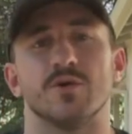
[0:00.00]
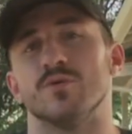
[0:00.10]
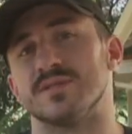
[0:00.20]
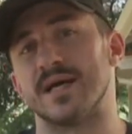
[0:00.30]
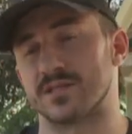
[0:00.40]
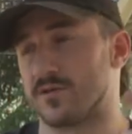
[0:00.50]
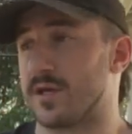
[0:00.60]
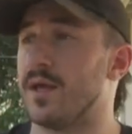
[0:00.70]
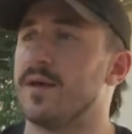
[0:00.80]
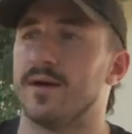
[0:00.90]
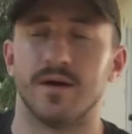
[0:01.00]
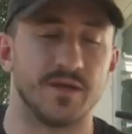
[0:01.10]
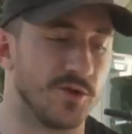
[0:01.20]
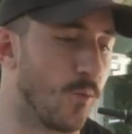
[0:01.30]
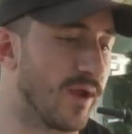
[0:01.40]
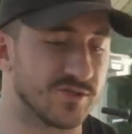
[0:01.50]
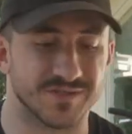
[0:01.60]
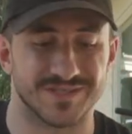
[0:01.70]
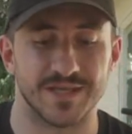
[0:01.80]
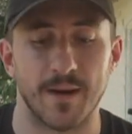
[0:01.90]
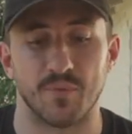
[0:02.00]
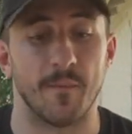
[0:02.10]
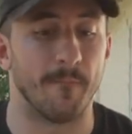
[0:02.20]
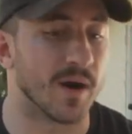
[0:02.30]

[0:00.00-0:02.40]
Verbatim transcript: You're always asking uh, your waitress to not put